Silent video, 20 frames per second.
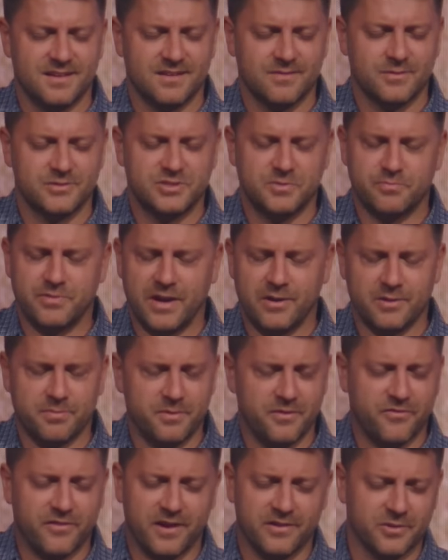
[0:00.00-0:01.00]
Would you pray with
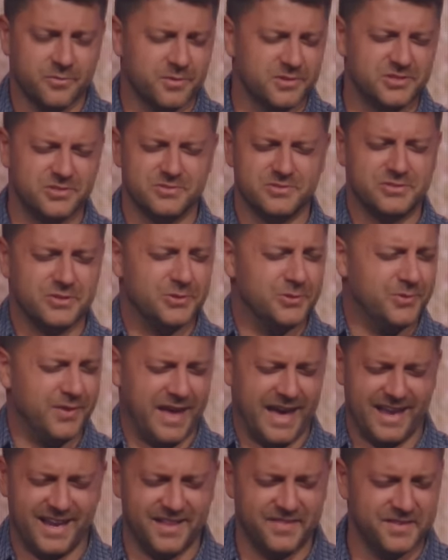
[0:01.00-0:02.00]
me, Father? Would you do
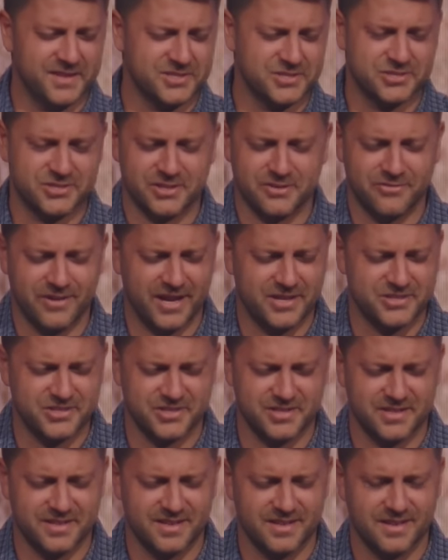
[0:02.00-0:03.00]
that in this
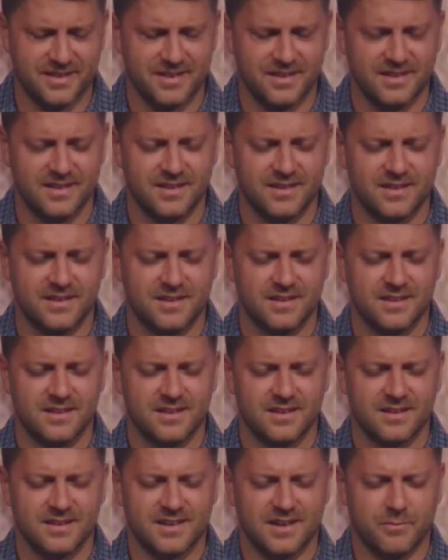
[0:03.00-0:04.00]
generation?
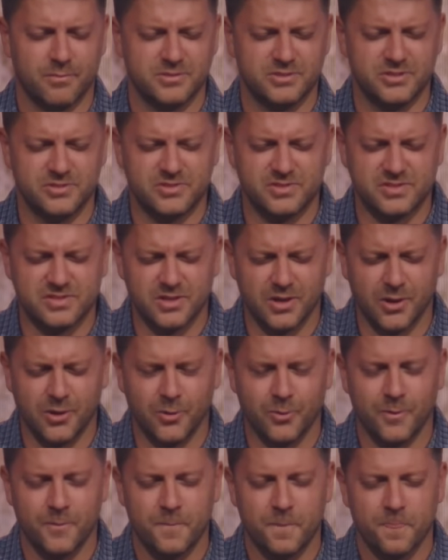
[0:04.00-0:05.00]
God, would you
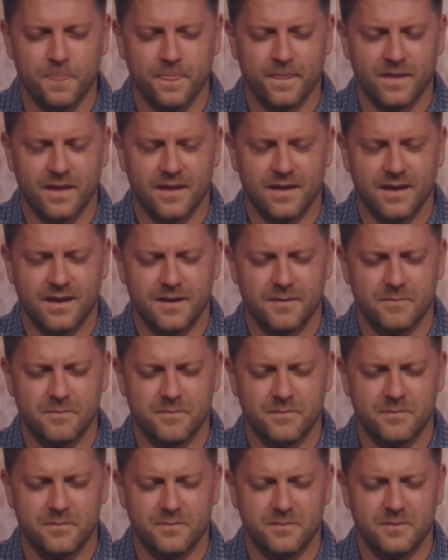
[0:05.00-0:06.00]
so um,
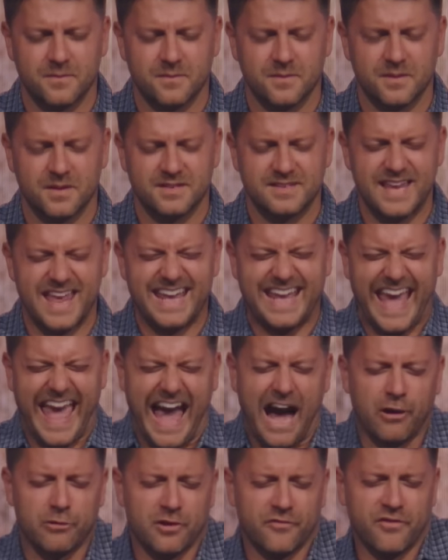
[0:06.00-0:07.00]
take
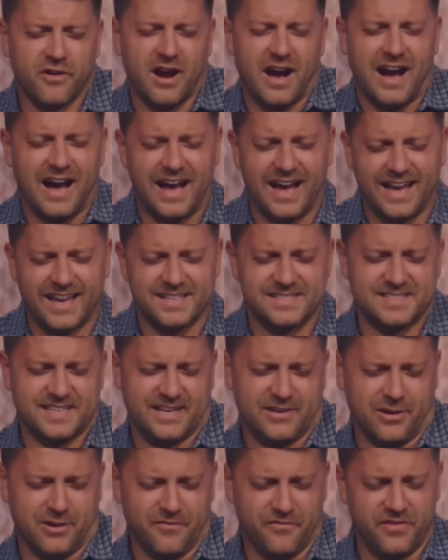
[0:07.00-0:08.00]
out of our eyes
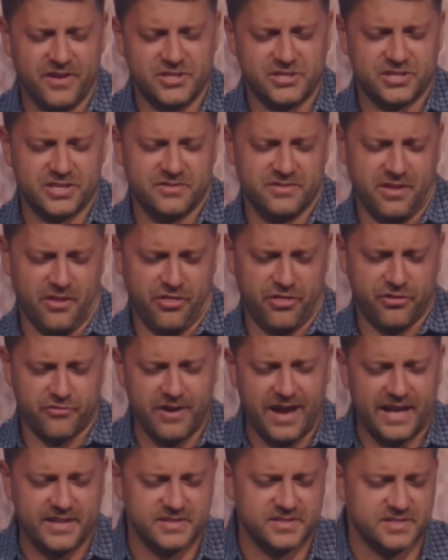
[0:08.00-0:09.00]
and our vision the
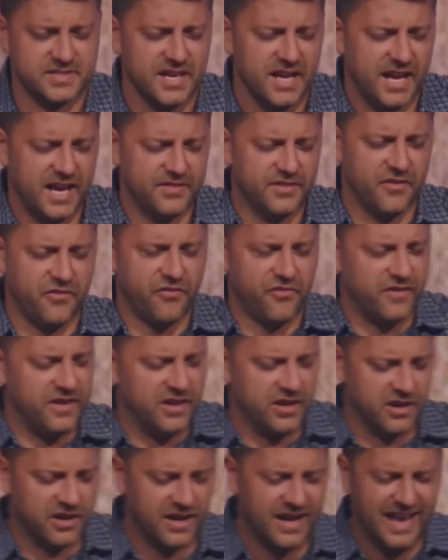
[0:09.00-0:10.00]
threats and the
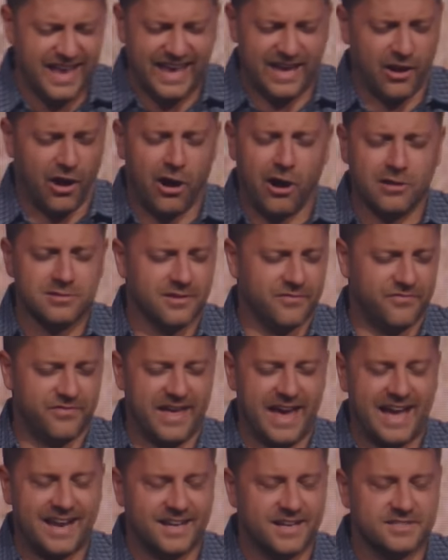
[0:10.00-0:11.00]
fear and all of
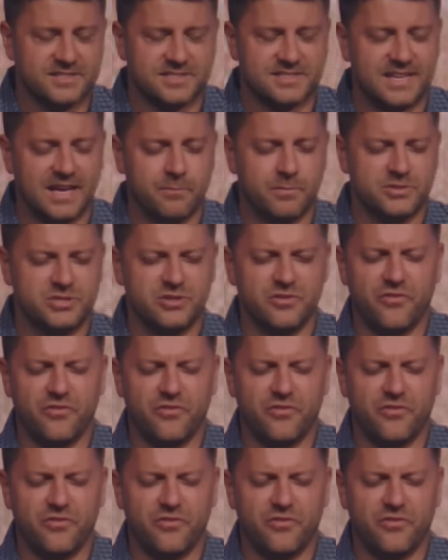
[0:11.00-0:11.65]
that, and instead, would you